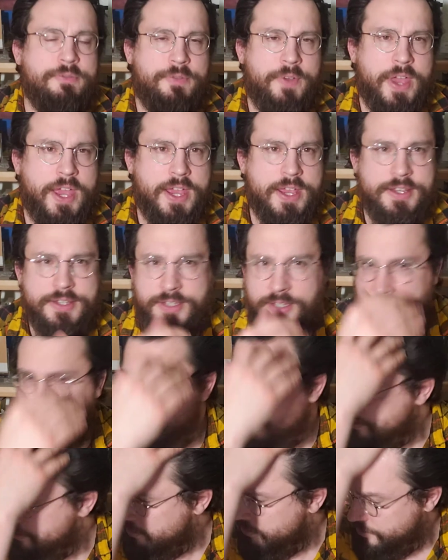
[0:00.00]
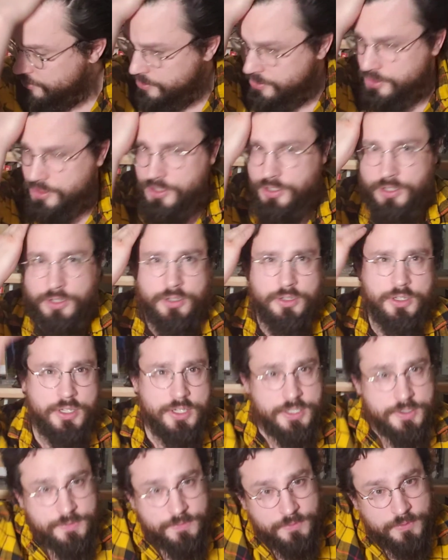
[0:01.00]
face and a
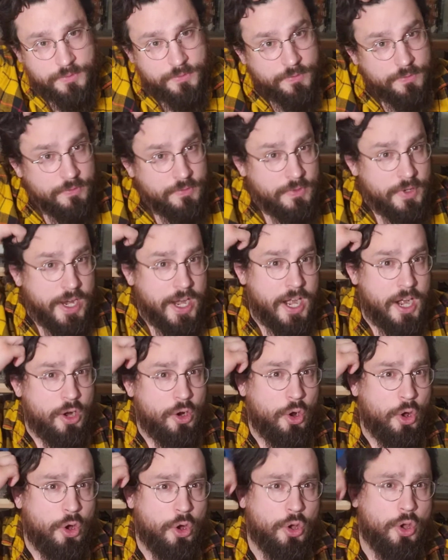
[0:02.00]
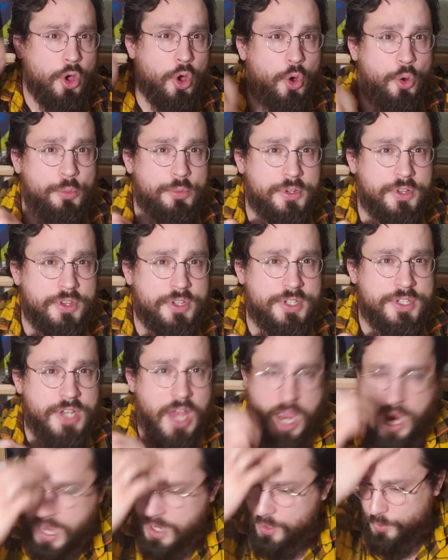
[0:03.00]
his hair all combed to the
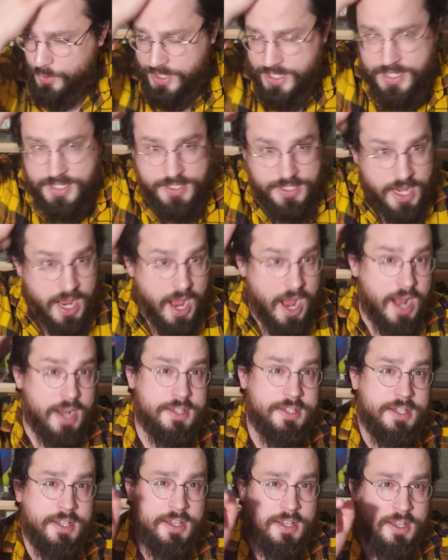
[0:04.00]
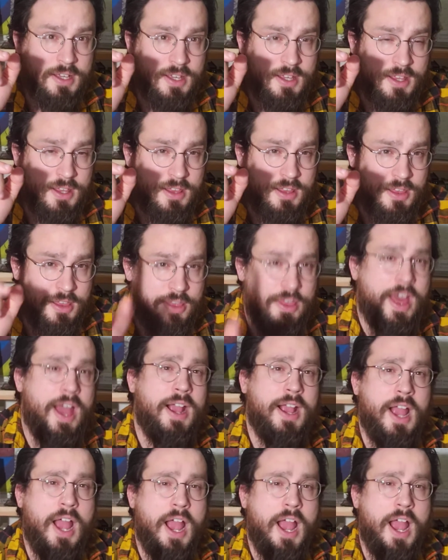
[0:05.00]
side. When he's not that